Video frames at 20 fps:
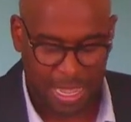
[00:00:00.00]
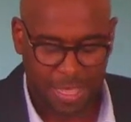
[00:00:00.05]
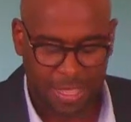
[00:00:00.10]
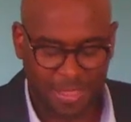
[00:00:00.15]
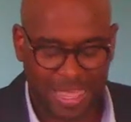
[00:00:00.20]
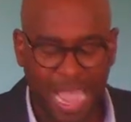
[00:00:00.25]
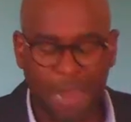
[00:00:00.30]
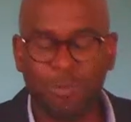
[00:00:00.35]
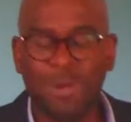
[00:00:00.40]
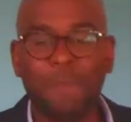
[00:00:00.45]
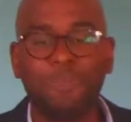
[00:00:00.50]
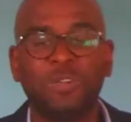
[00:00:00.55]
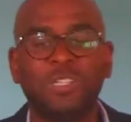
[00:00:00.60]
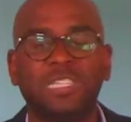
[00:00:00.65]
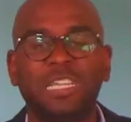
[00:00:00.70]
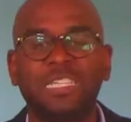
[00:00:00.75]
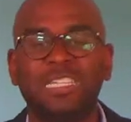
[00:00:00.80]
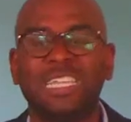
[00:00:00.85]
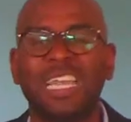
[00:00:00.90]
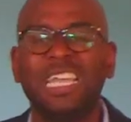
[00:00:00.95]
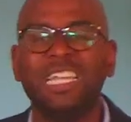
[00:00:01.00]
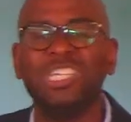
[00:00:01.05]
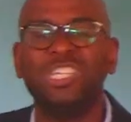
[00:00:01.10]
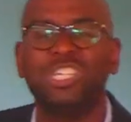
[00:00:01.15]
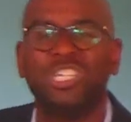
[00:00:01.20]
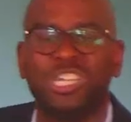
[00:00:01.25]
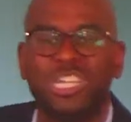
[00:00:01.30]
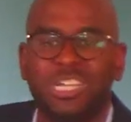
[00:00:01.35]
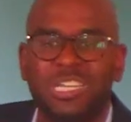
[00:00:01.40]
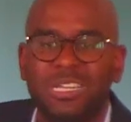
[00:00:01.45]
That
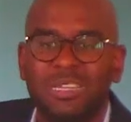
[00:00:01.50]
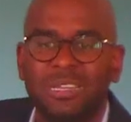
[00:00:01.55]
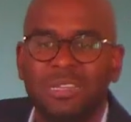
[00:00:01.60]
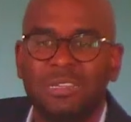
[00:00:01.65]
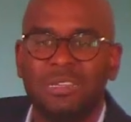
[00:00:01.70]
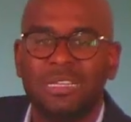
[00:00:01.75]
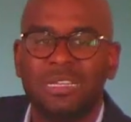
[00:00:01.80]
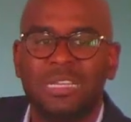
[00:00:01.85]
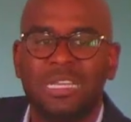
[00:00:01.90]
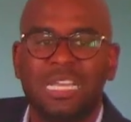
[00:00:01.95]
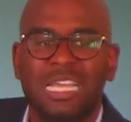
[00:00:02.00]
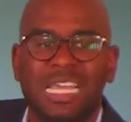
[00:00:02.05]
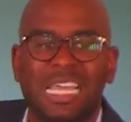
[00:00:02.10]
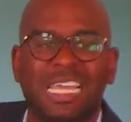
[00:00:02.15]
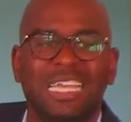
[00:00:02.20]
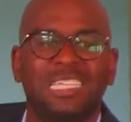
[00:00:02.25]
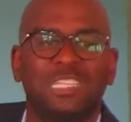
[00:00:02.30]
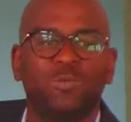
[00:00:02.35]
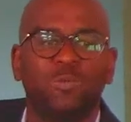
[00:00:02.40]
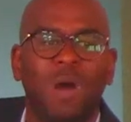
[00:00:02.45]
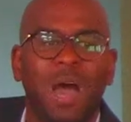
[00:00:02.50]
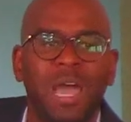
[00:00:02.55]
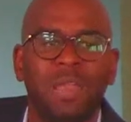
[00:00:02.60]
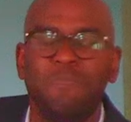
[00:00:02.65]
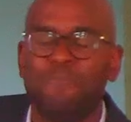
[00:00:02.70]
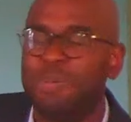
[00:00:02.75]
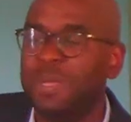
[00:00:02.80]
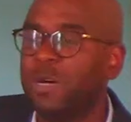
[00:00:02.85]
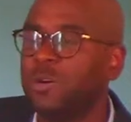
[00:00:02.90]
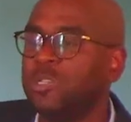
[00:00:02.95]
representation is one
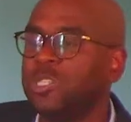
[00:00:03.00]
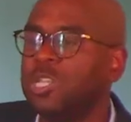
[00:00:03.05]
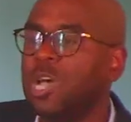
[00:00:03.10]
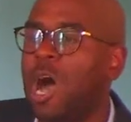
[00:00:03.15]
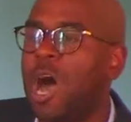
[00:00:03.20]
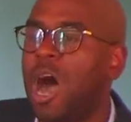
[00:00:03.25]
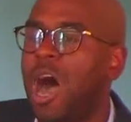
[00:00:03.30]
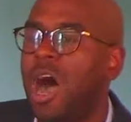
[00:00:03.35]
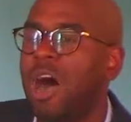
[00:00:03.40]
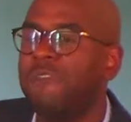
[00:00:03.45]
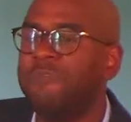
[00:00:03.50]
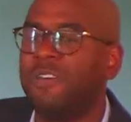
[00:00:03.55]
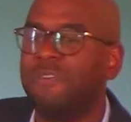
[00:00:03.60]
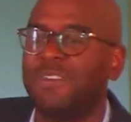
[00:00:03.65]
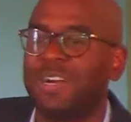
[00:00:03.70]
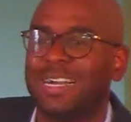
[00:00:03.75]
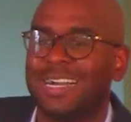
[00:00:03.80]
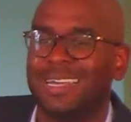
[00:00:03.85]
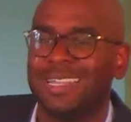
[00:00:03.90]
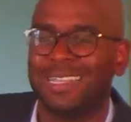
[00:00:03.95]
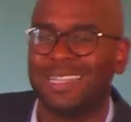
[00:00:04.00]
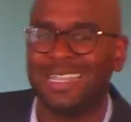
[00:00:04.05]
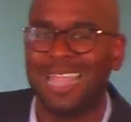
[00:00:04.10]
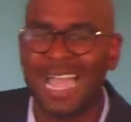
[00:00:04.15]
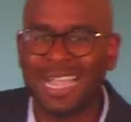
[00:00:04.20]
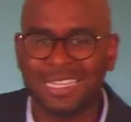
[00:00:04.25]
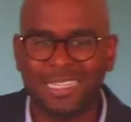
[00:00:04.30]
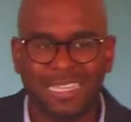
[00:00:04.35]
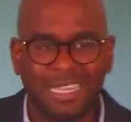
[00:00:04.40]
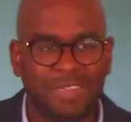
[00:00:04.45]
built off of a
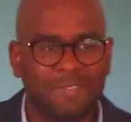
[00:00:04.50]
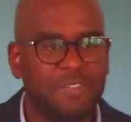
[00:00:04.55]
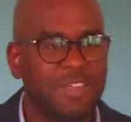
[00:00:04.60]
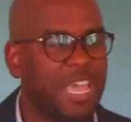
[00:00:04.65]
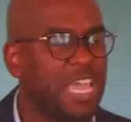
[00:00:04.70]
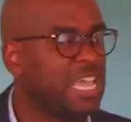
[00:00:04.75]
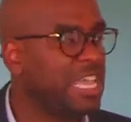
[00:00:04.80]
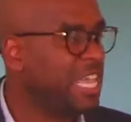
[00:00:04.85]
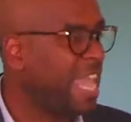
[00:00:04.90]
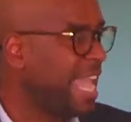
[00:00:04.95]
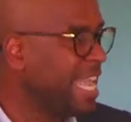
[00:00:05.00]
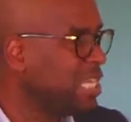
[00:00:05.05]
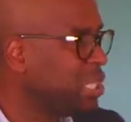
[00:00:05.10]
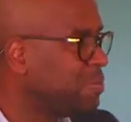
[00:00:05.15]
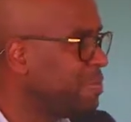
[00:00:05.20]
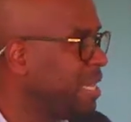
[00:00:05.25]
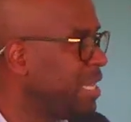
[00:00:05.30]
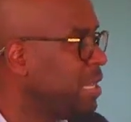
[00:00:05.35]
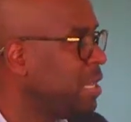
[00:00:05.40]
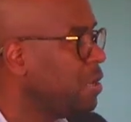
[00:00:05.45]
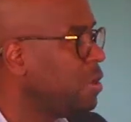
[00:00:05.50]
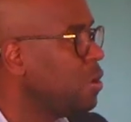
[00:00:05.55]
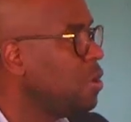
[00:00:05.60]
collective engagement